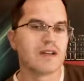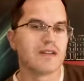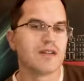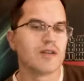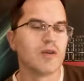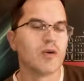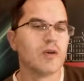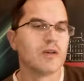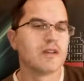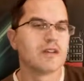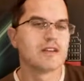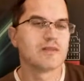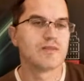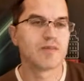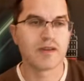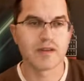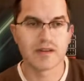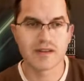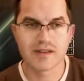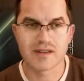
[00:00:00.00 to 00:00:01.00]
all these
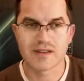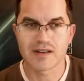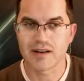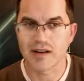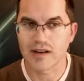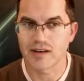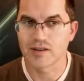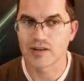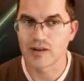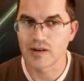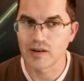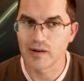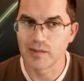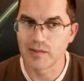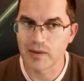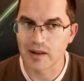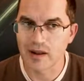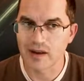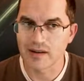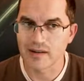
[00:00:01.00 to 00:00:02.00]
products are actually
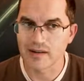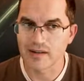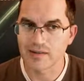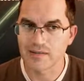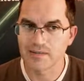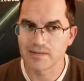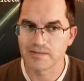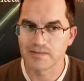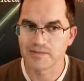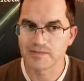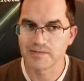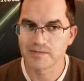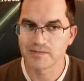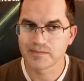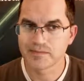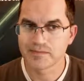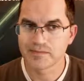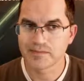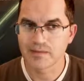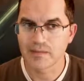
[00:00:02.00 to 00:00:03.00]
compliant?
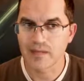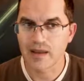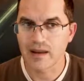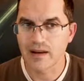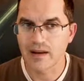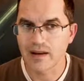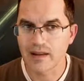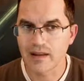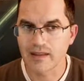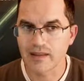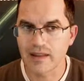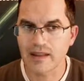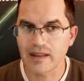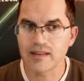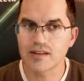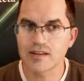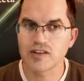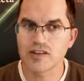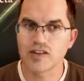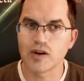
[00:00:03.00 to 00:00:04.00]
That
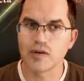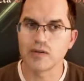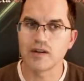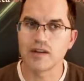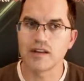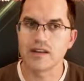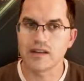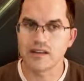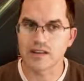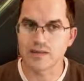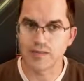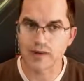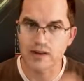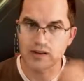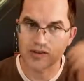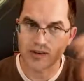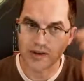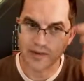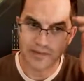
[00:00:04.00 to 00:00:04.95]
is shown in this picture.